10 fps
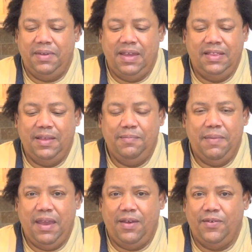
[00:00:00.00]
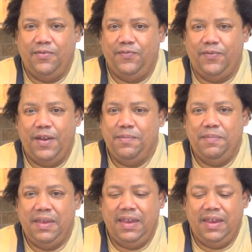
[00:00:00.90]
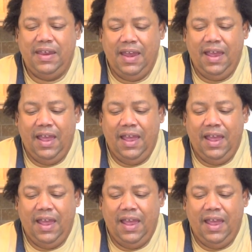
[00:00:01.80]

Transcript: in the mail from me.